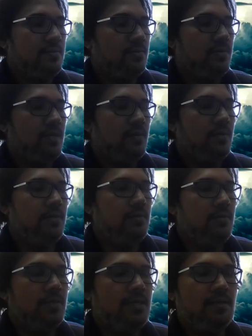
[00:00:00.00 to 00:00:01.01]
so you are doing
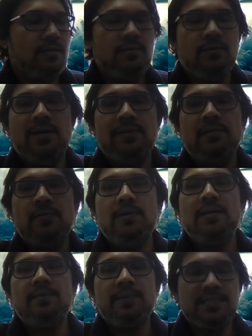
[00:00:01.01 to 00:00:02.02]
dual you know you have the
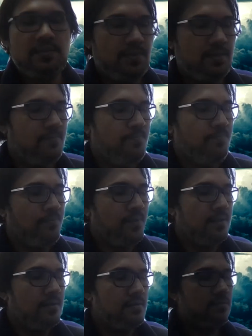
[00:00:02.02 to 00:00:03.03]
duality principle
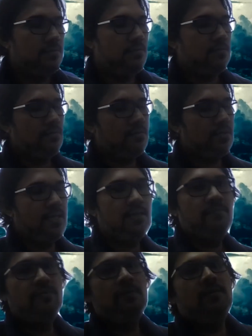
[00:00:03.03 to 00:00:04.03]
so so get
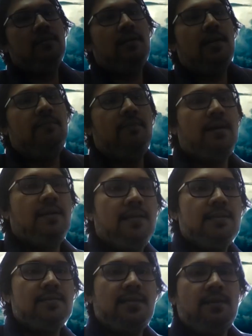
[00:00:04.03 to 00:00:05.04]
the full
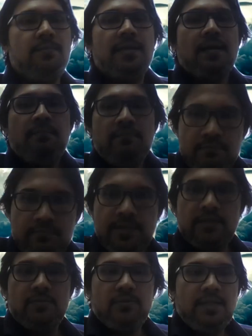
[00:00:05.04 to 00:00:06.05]
advantage at the same time
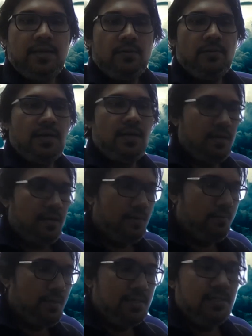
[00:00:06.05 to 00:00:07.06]
make sure that you are
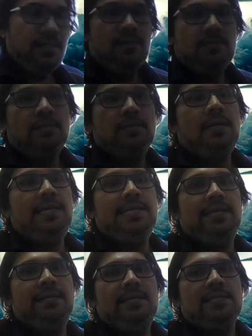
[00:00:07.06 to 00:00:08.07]
uh, be serious on the
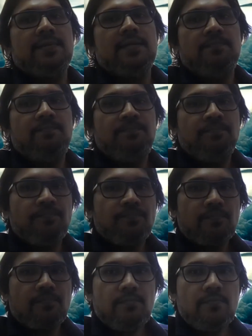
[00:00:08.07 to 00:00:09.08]
content as well
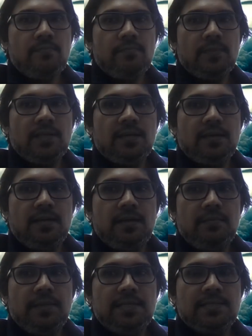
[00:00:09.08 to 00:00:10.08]

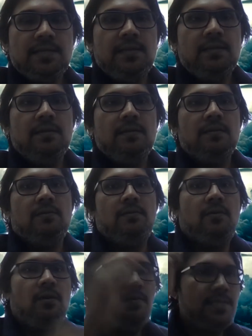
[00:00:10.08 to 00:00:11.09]
uh, because
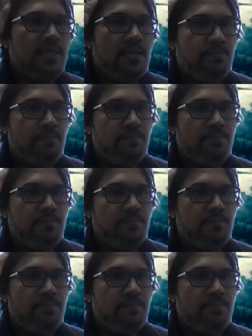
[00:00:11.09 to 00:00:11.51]
always keep